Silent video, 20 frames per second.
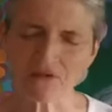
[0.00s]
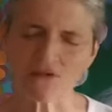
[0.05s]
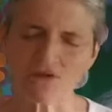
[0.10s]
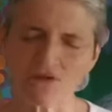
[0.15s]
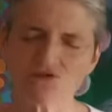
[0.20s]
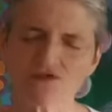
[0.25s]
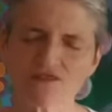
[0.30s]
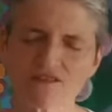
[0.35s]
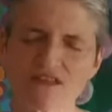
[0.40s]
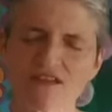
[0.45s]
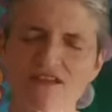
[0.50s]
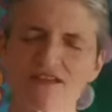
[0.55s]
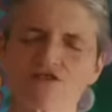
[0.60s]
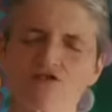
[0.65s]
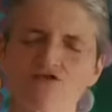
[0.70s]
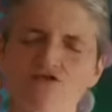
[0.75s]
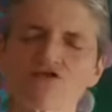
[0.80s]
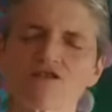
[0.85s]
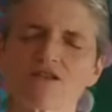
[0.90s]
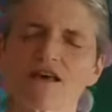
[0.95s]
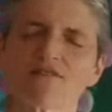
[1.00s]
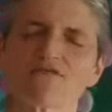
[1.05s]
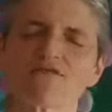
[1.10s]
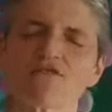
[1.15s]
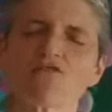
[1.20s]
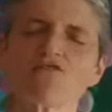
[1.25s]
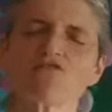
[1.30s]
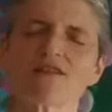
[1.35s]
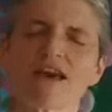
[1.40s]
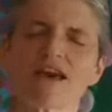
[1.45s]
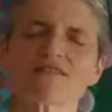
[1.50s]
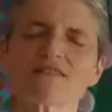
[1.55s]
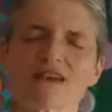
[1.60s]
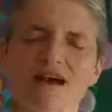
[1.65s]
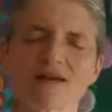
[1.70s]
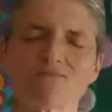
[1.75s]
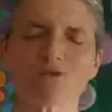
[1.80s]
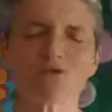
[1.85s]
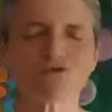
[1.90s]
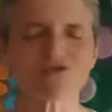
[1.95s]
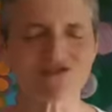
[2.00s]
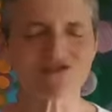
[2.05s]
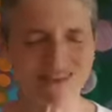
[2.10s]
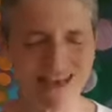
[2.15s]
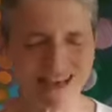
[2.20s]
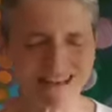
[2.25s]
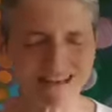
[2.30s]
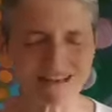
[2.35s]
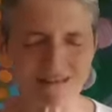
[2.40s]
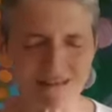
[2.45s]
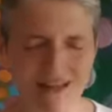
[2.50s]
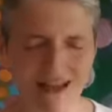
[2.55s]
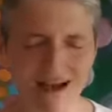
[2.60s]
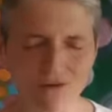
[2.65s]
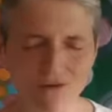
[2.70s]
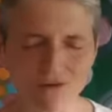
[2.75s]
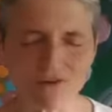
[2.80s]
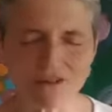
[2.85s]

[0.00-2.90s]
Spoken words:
You'll say to yourself, oh, yes, I'm all settled now.